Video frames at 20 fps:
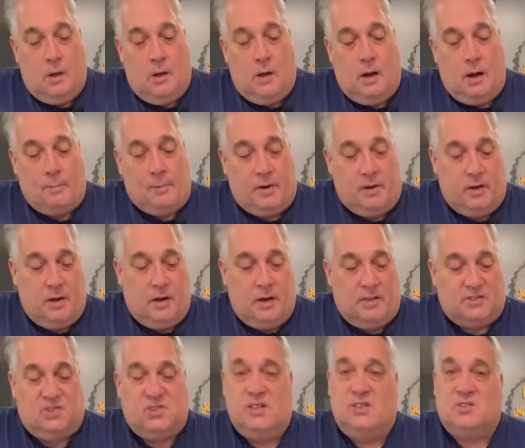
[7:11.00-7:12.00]
I'm going to
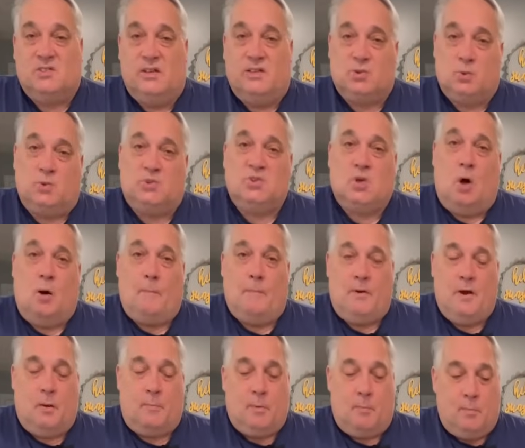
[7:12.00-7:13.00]
season this with salt and
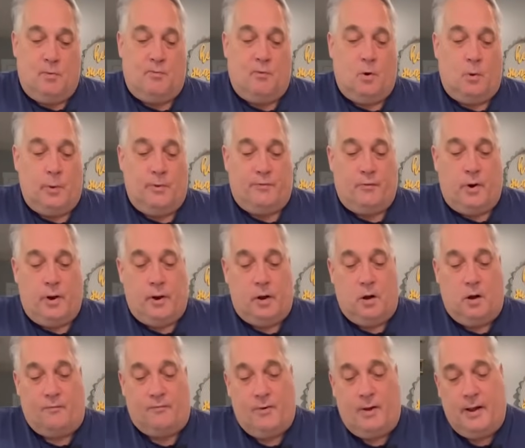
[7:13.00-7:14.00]
pepper before we fry it
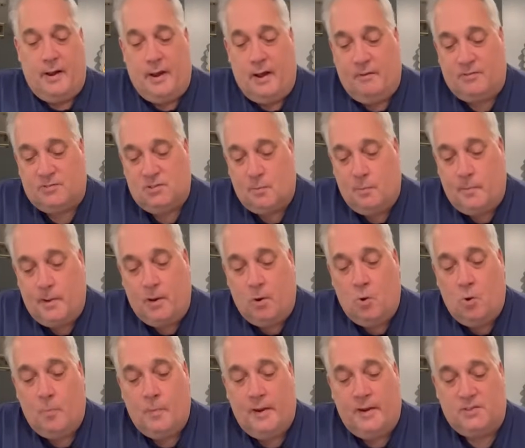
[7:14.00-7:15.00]
off. I have some of my
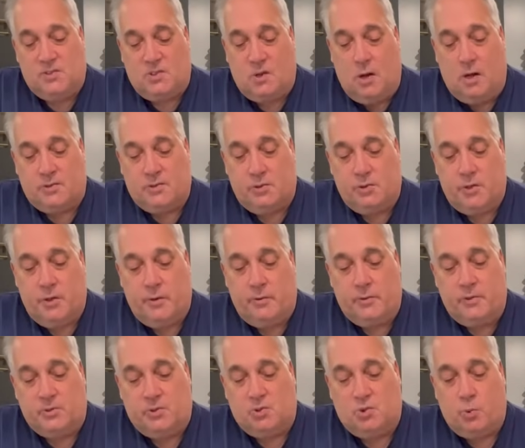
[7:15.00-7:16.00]
homemade sausage here.
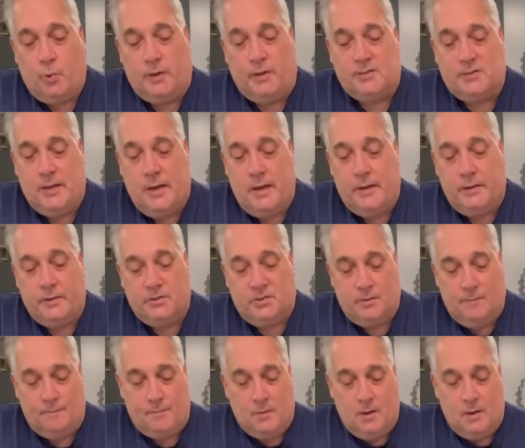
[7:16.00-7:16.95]
These are sweet Italians.